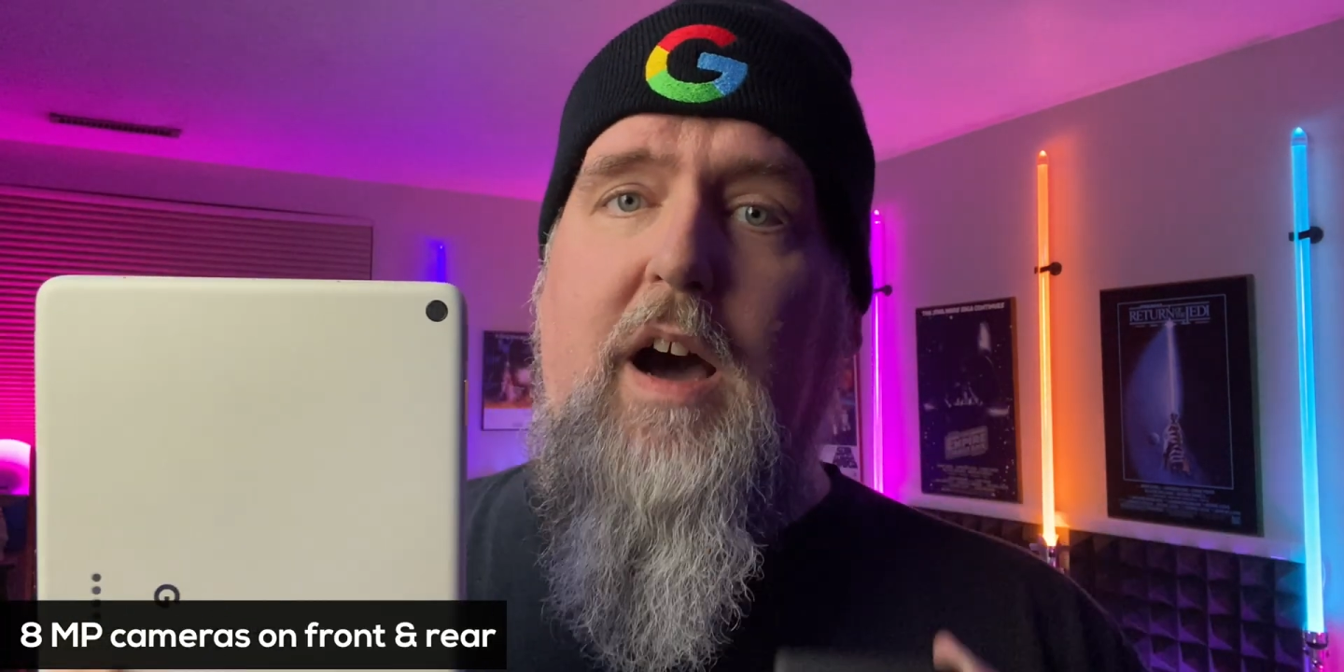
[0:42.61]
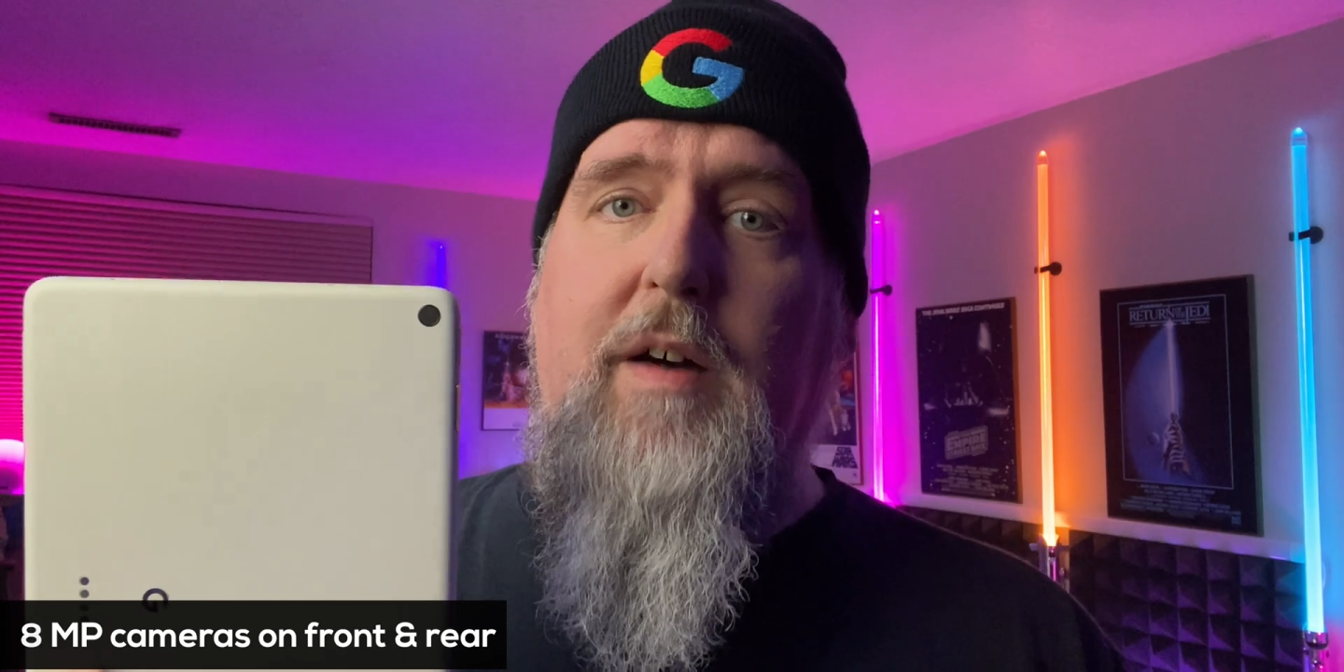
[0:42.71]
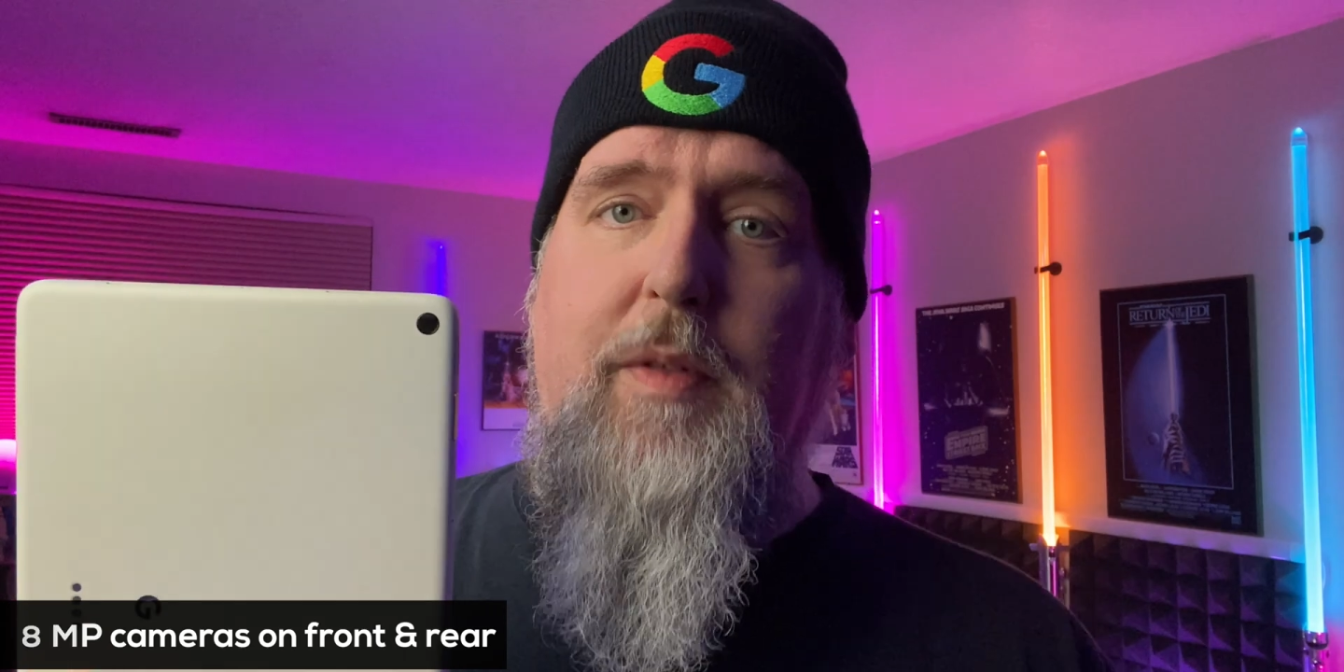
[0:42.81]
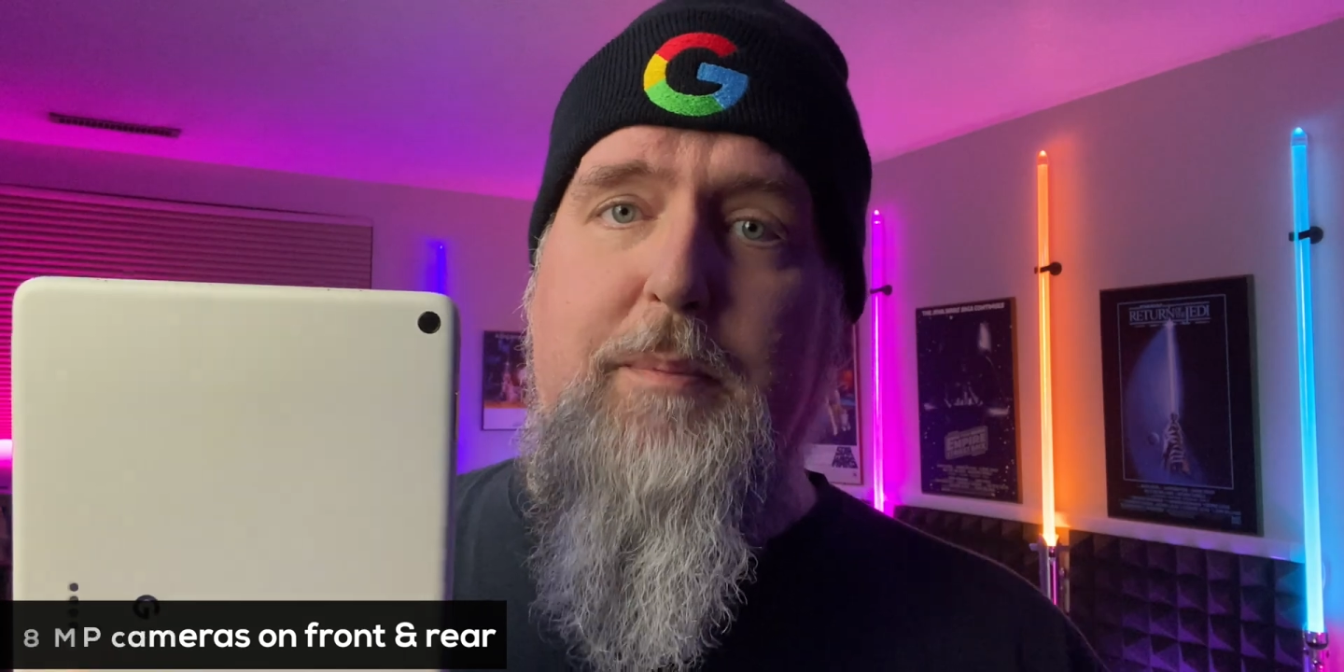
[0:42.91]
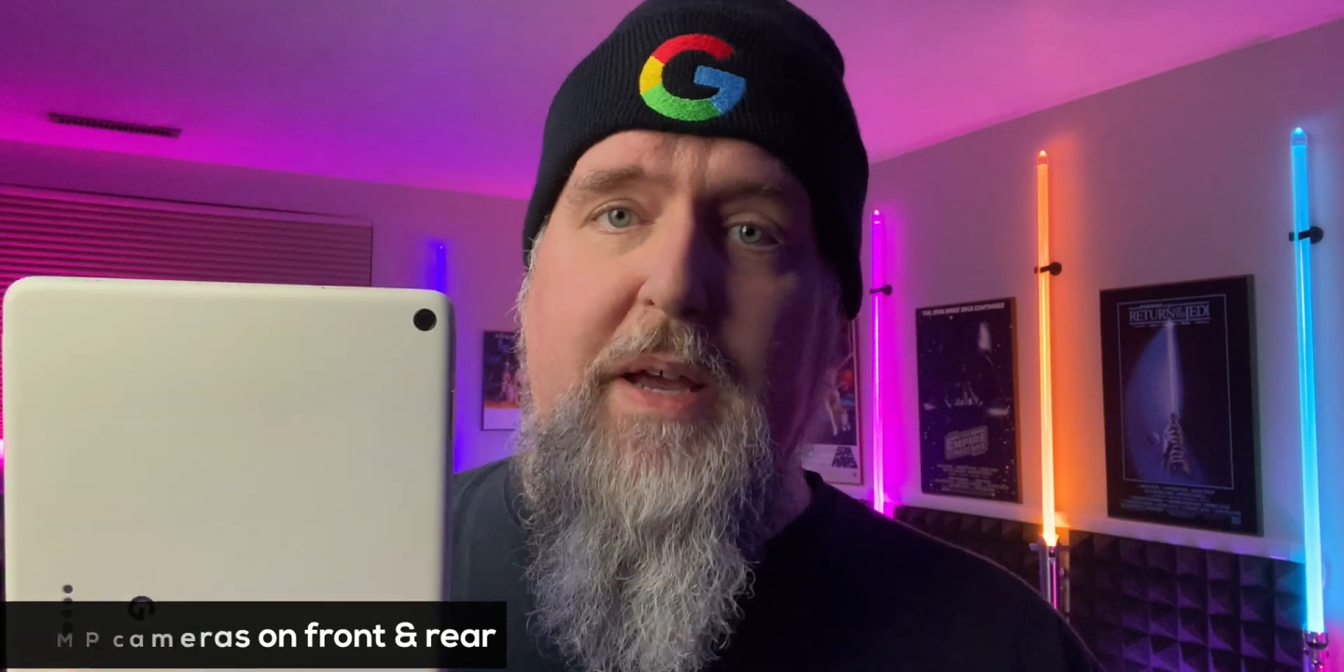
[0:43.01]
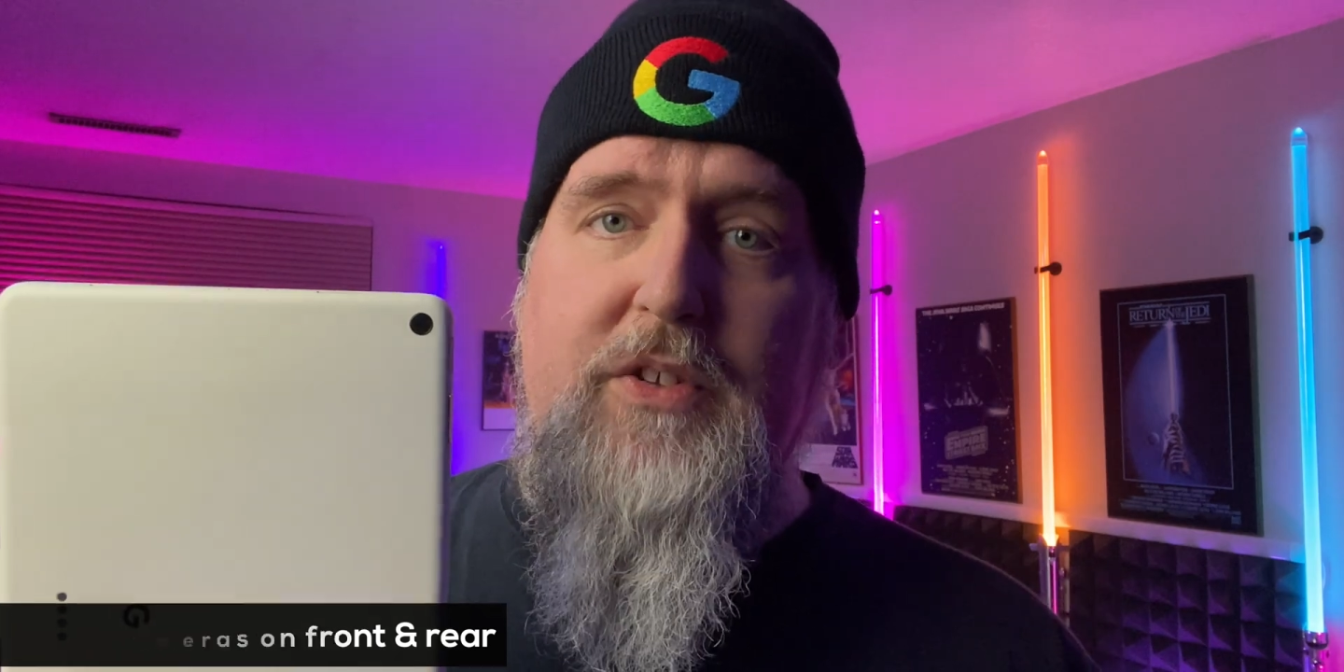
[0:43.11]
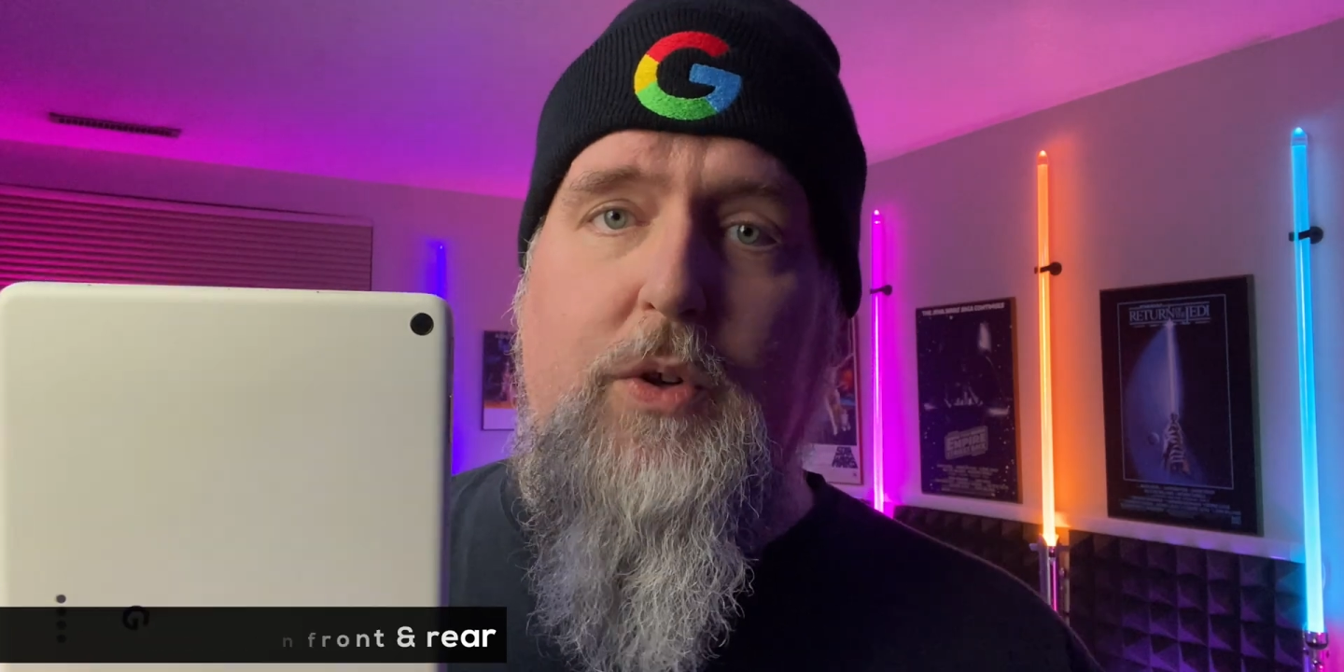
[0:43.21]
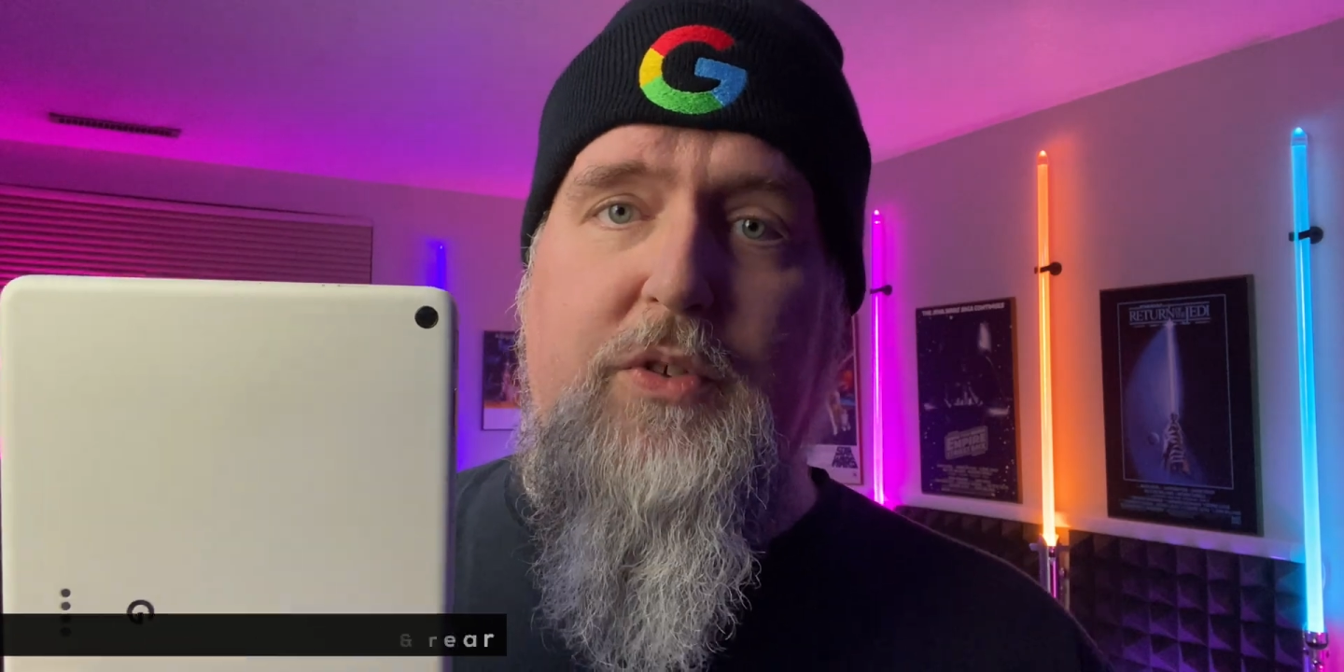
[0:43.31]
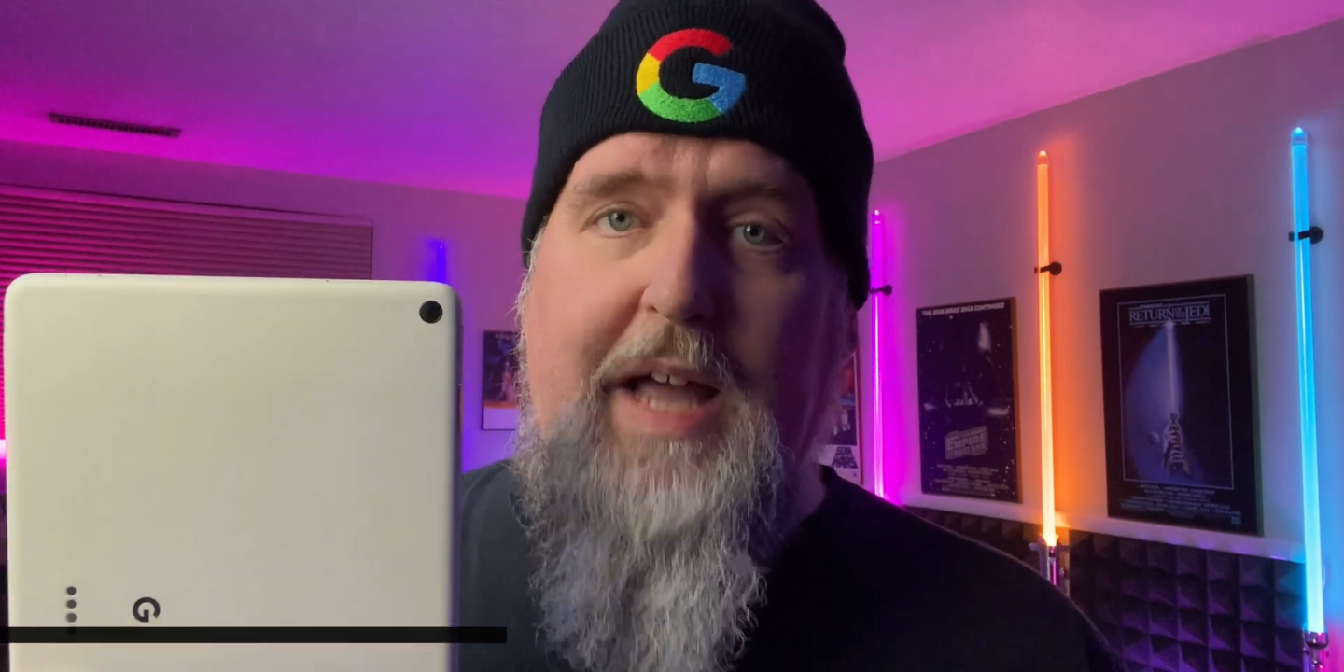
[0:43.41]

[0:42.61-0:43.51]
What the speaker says: of the Pixel